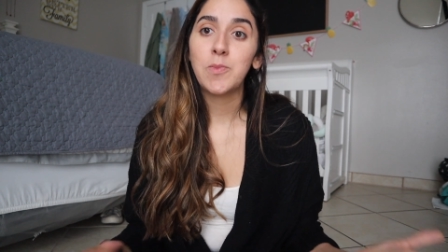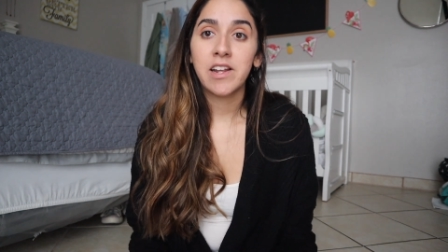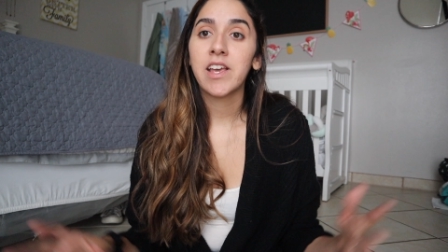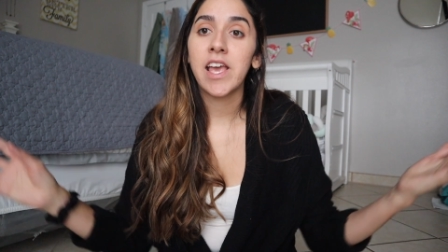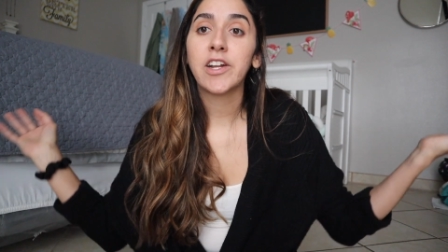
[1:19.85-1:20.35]

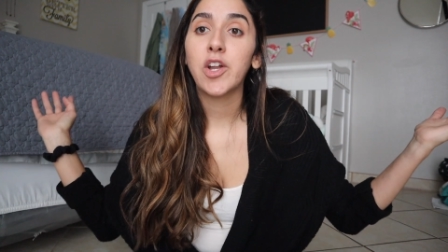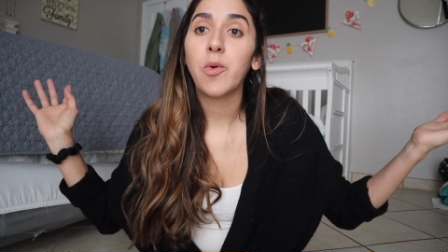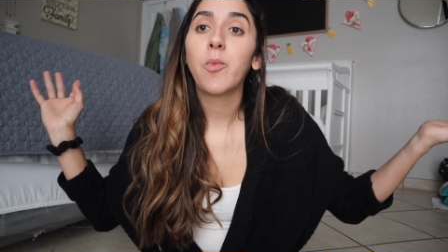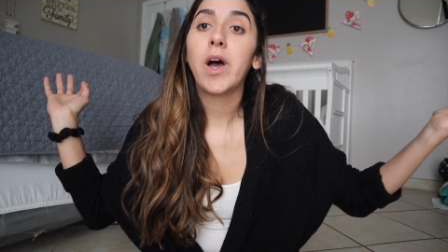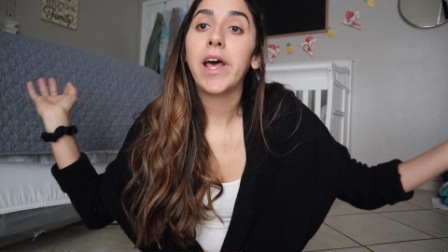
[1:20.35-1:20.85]
Heck no,
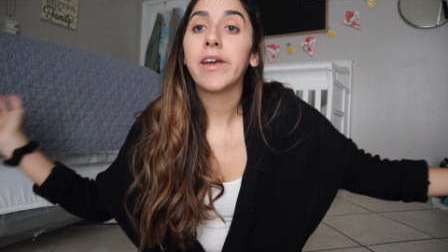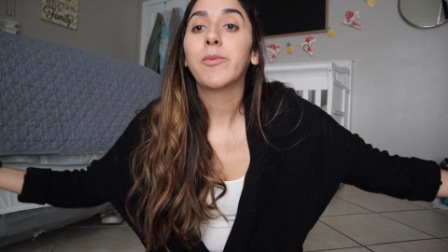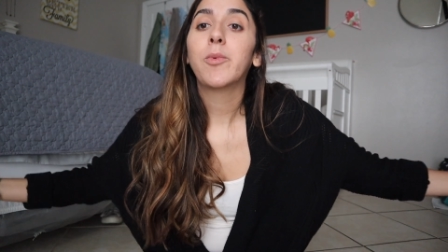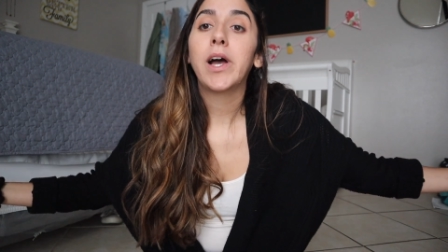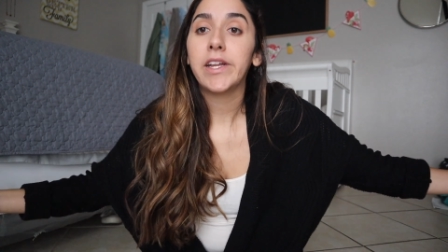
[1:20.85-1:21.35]
why
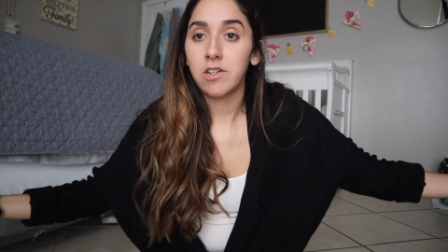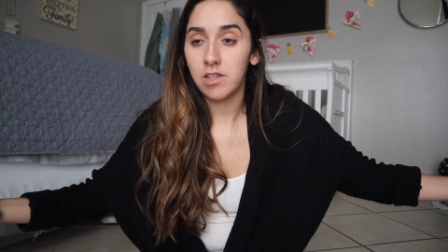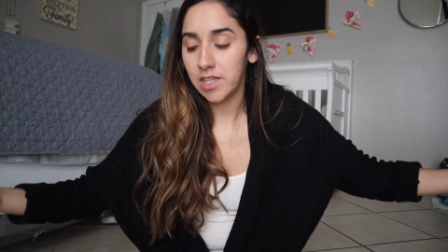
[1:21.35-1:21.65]
not?